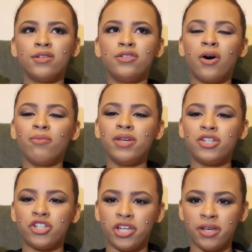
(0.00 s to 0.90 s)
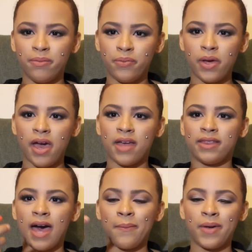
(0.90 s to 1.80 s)
don't be cheap
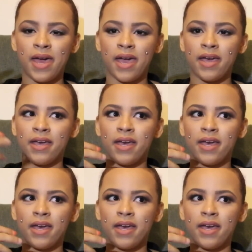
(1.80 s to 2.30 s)
and not pay